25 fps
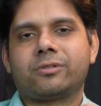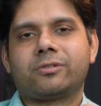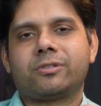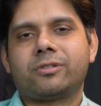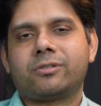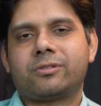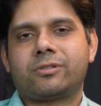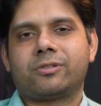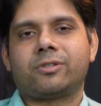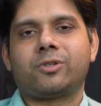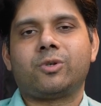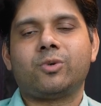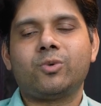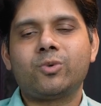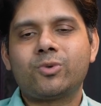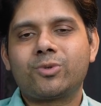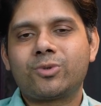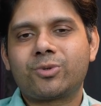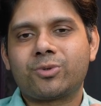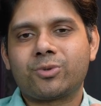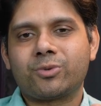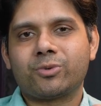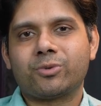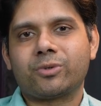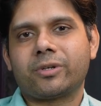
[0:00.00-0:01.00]
just
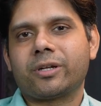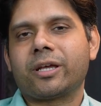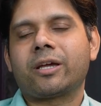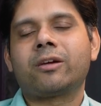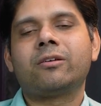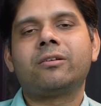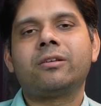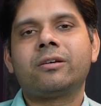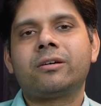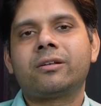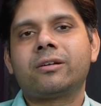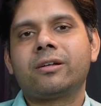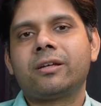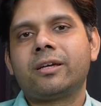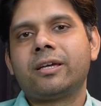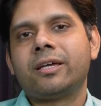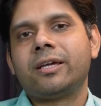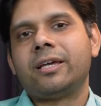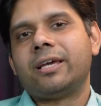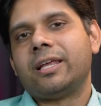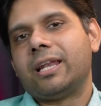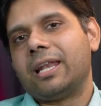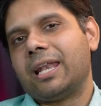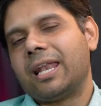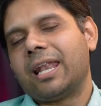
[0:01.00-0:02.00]
used to regular
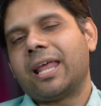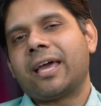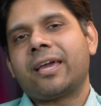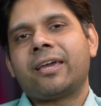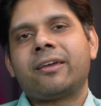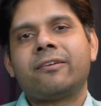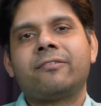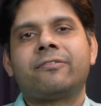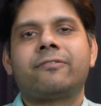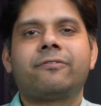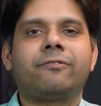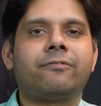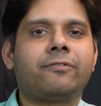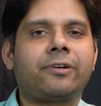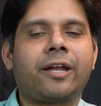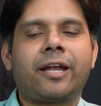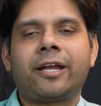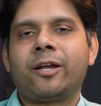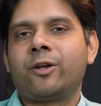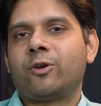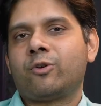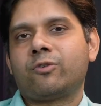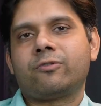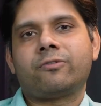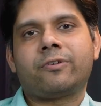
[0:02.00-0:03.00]
life,
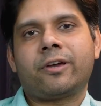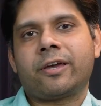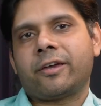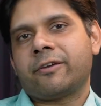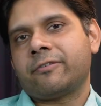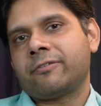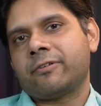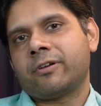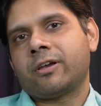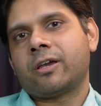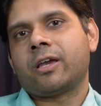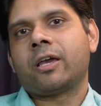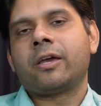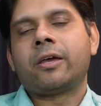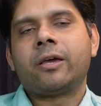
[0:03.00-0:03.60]
9 to 5,